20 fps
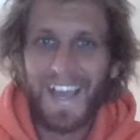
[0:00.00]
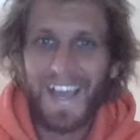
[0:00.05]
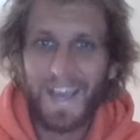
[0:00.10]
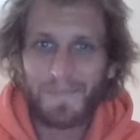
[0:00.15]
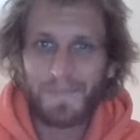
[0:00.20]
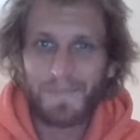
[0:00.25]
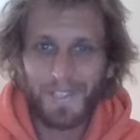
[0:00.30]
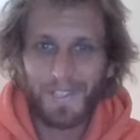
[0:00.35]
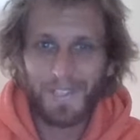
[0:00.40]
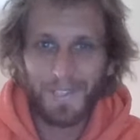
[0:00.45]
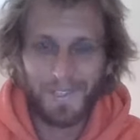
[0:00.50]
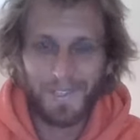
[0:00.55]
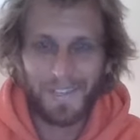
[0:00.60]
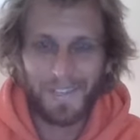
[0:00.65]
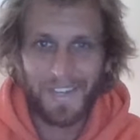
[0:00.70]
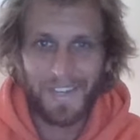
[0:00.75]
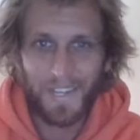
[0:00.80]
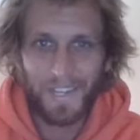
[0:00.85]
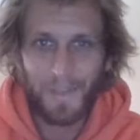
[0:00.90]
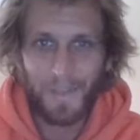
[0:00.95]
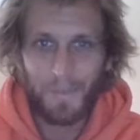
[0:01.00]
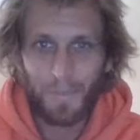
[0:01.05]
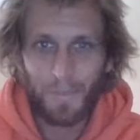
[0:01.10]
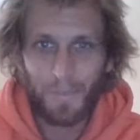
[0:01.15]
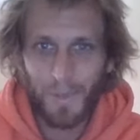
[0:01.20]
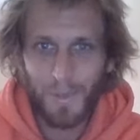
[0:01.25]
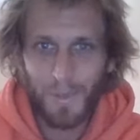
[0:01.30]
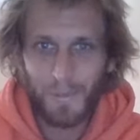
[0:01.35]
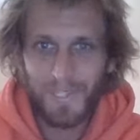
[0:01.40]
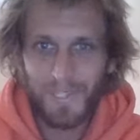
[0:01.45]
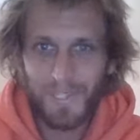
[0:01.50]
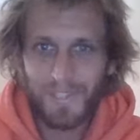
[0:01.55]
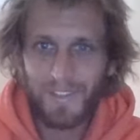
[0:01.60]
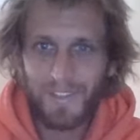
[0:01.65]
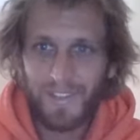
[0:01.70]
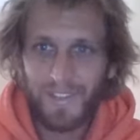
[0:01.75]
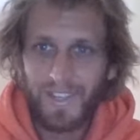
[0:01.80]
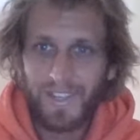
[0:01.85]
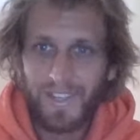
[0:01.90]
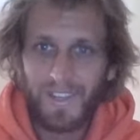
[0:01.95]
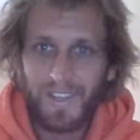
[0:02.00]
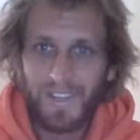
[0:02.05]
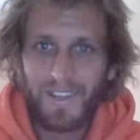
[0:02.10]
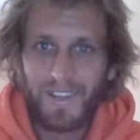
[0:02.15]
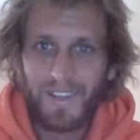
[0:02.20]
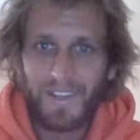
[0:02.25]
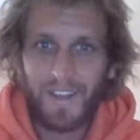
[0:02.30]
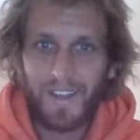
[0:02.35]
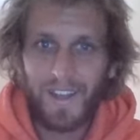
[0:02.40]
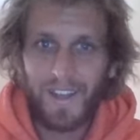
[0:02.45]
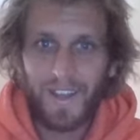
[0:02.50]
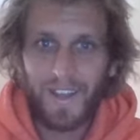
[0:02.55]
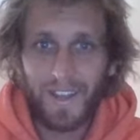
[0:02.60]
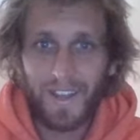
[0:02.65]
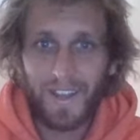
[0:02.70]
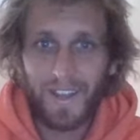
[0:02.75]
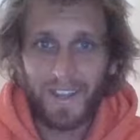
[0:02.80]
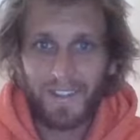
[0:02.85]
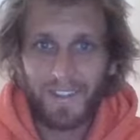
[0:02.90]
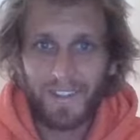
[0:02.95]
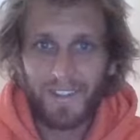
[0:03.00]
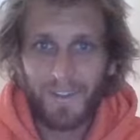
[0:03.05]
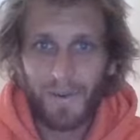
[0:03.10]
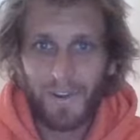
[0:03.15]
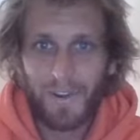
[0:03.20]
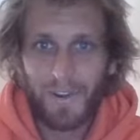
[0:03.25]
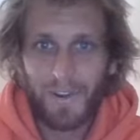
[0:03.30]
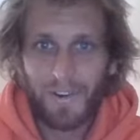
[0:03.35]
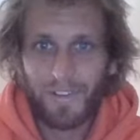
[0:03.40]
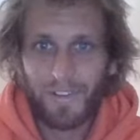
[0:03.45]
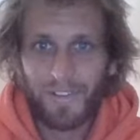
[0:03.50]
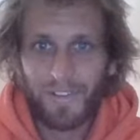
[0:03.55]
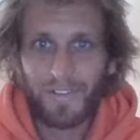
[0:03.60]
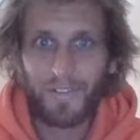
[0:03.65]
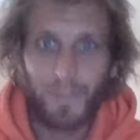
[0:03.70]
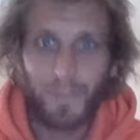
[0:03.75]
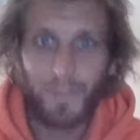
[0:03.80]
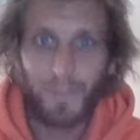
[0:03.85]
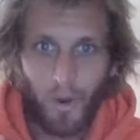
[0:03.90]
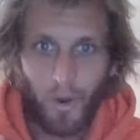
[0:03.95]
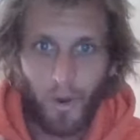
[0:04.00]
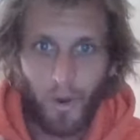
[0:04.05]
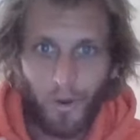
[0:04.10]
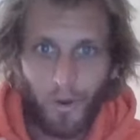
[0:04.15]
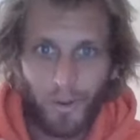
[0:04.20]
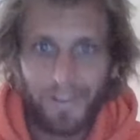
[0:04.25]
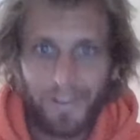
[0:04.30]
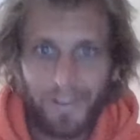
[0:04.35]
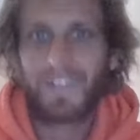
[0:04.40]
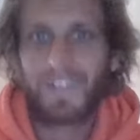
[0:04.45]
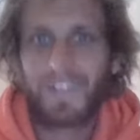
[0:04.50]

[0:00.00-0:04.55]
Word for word: Absolute nincompoops. Uh, you honor God.